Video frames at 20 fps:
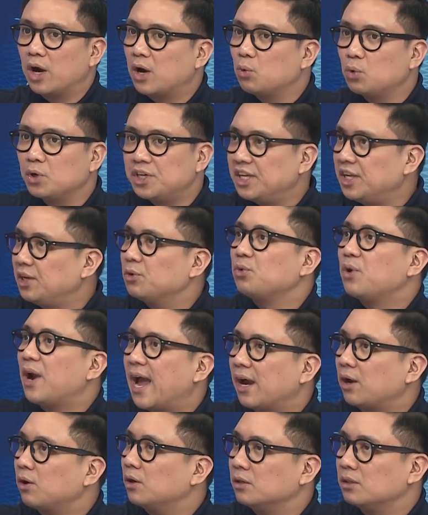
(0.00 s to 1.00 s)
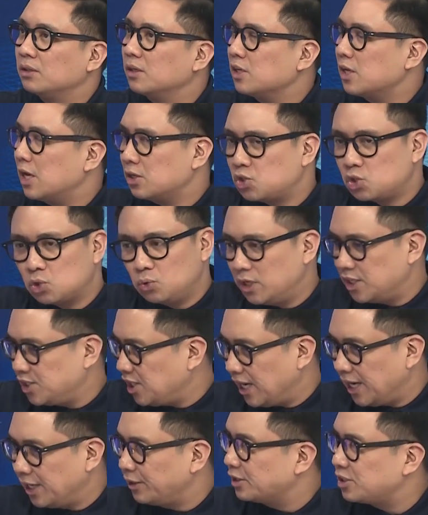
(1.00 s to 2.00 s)
would he rank? As soon as
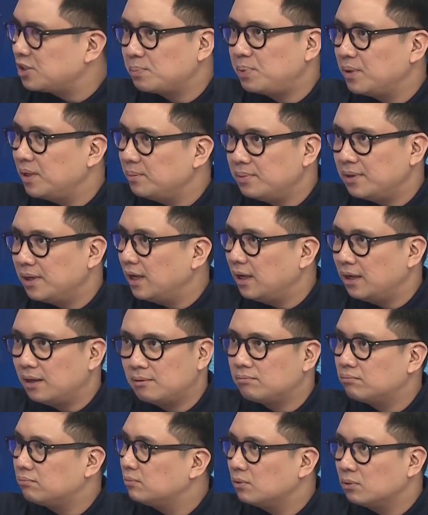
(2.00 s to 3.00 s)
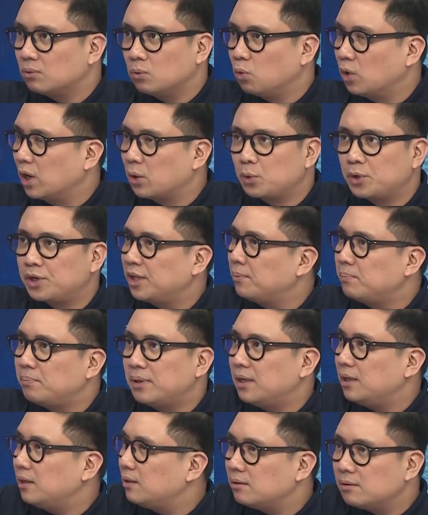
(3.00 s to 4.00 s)
he enters the PBA, where would he
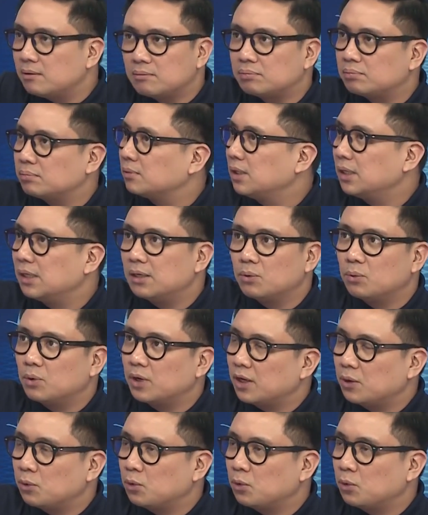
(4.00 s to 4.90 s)
be? Would